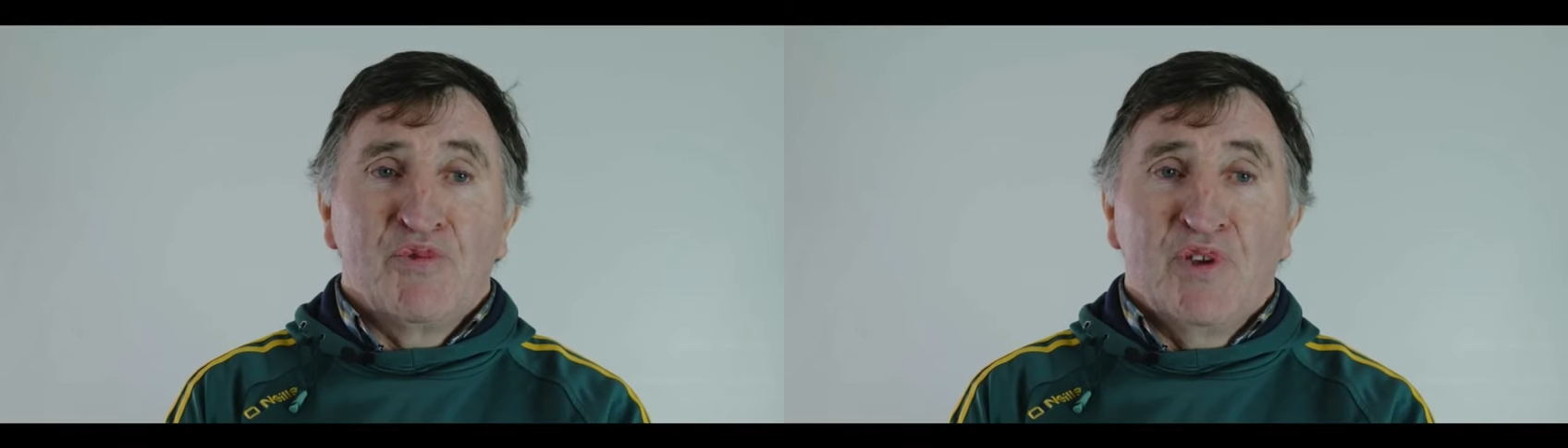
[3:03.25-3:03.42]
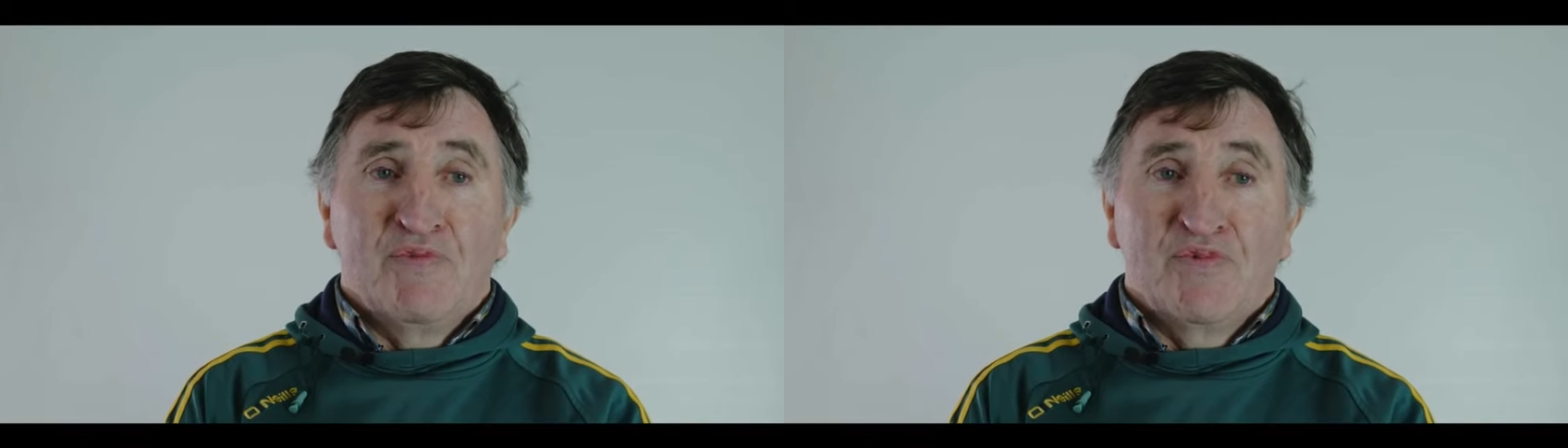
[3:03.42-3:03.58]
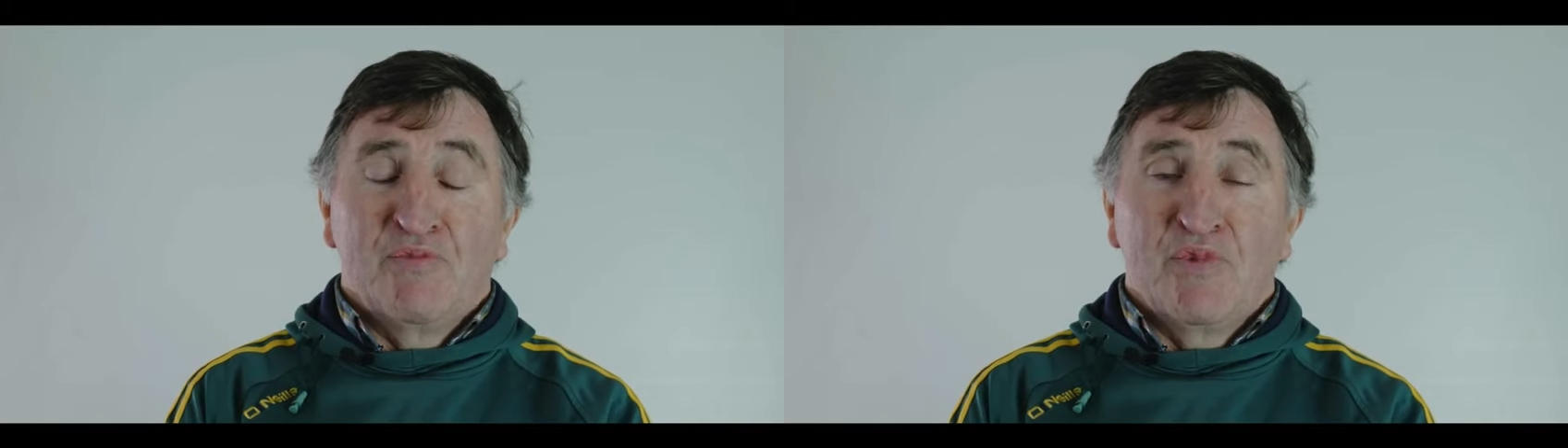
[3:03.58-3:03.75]
We
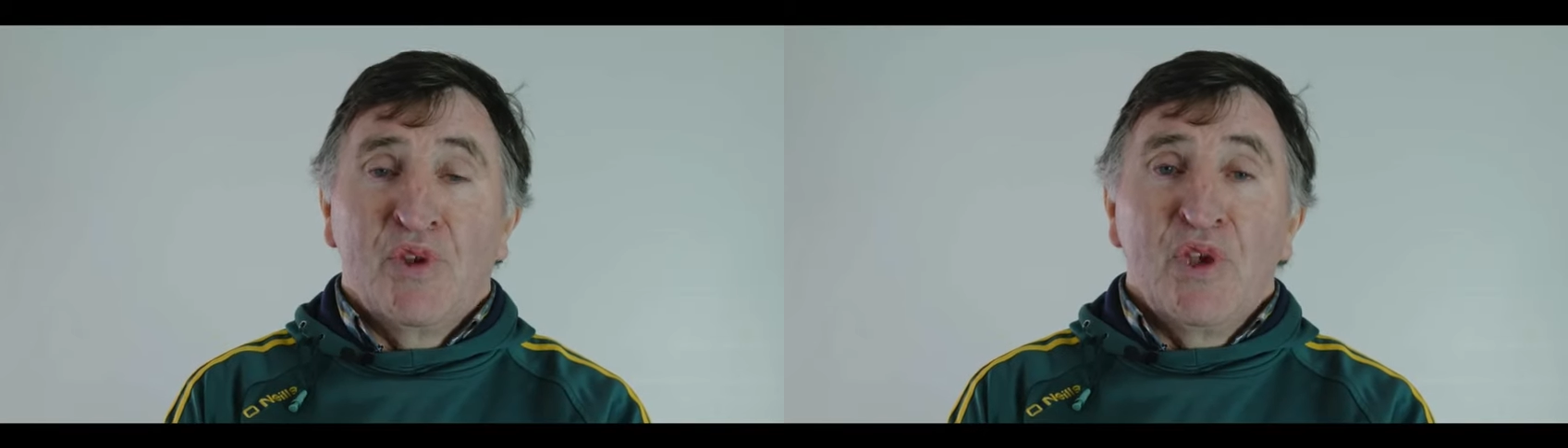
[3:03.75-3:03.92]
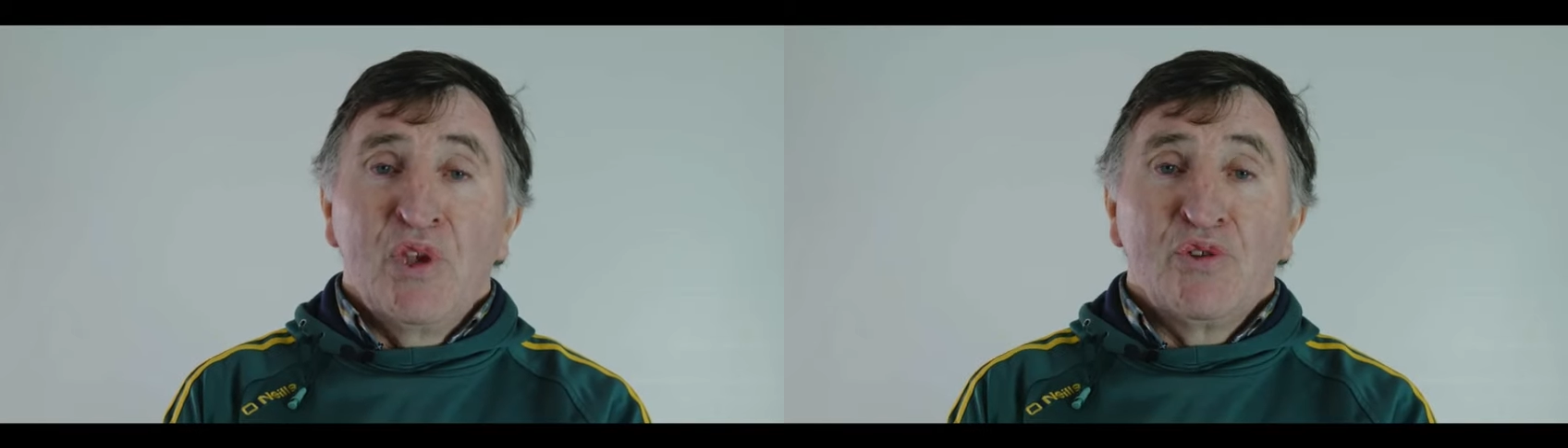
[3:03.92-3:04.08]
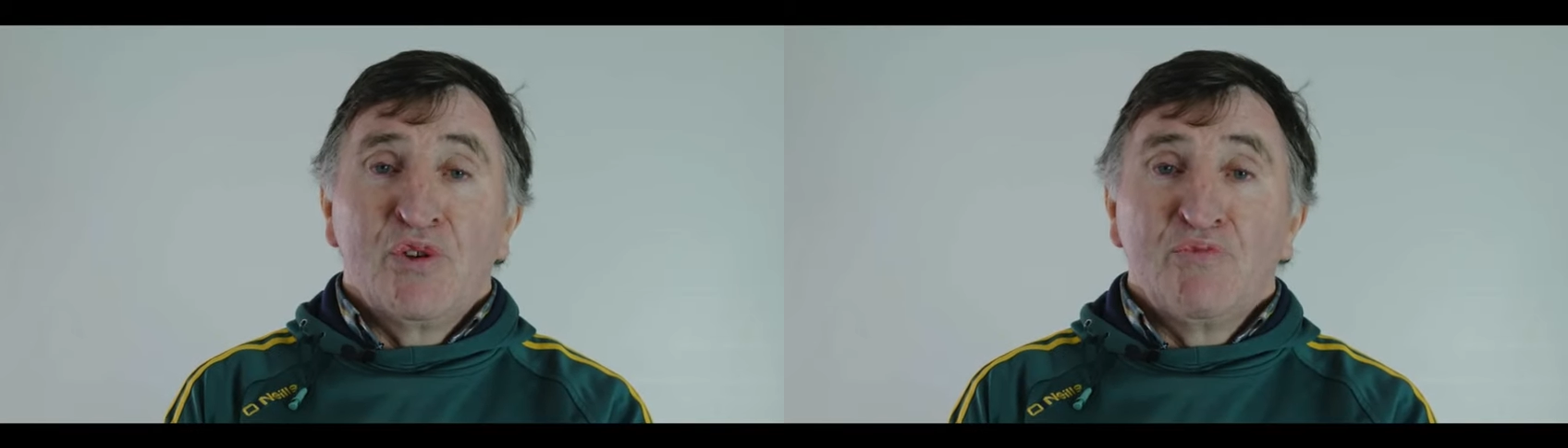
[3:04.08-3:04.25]
have
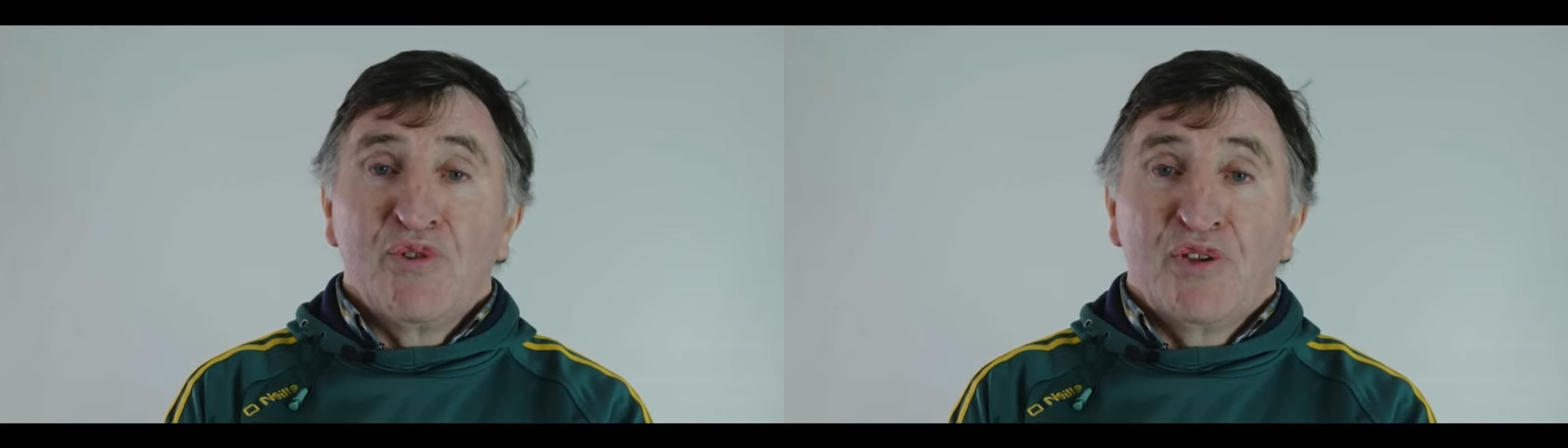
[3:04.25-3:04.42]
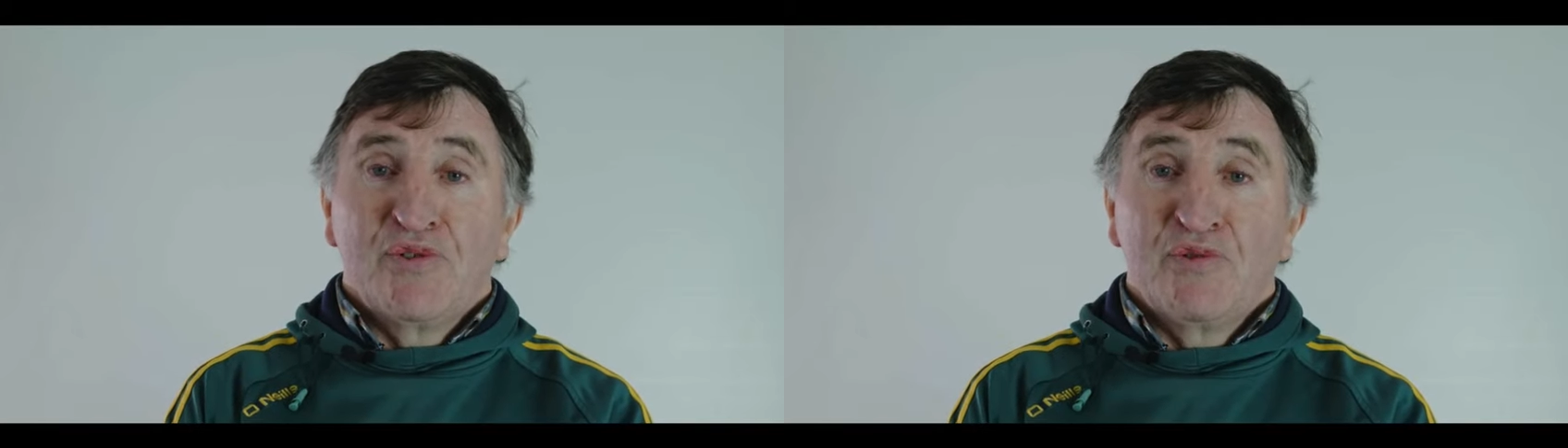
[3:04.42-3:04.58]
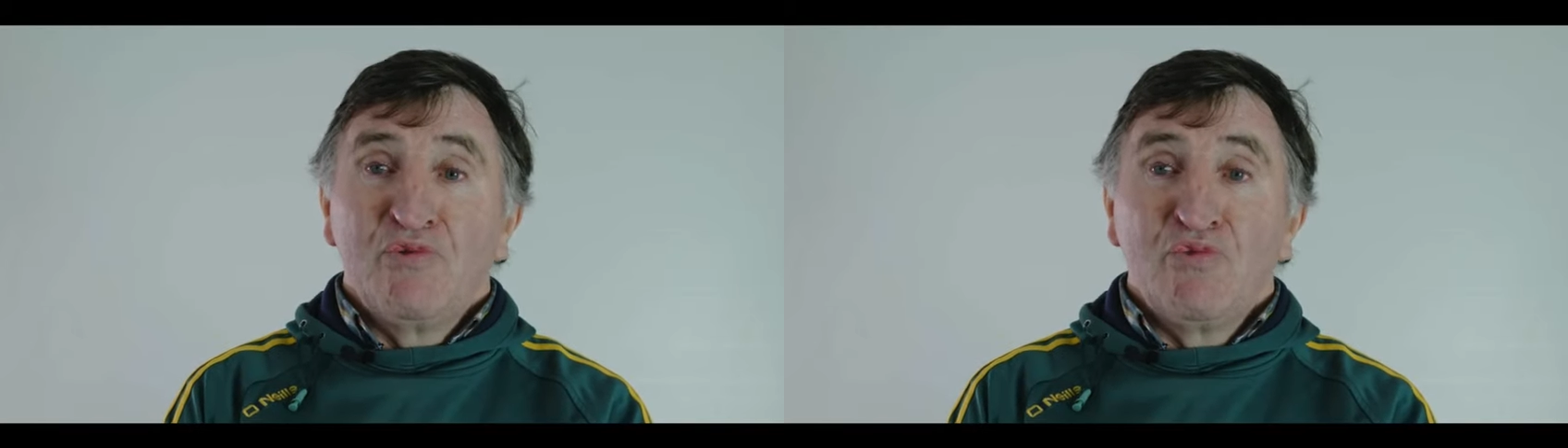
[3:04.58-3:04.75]
some
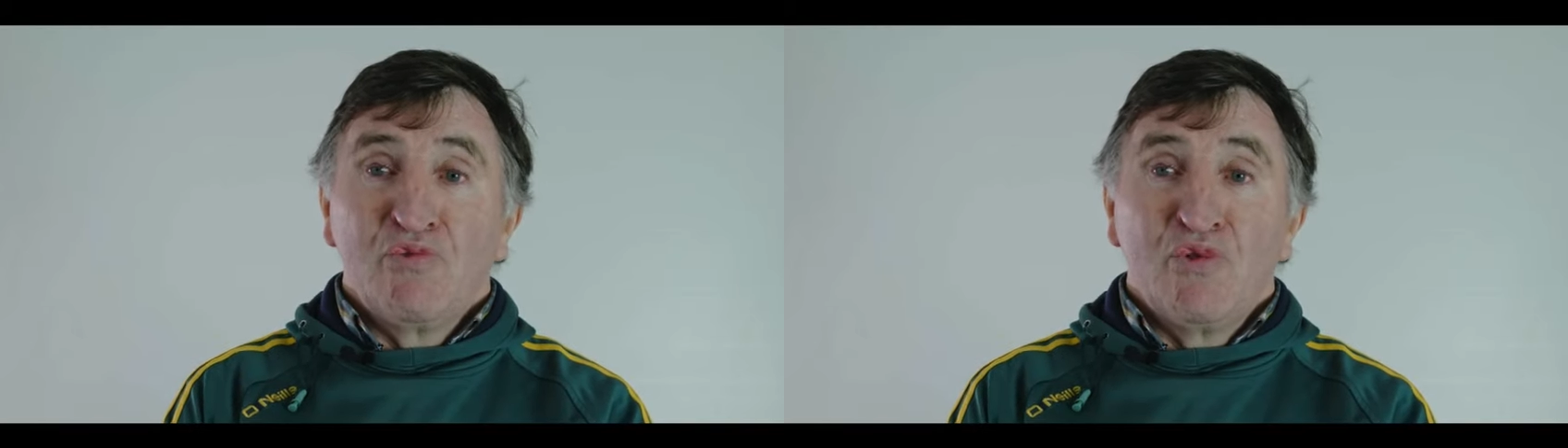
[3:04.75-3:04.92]
dressing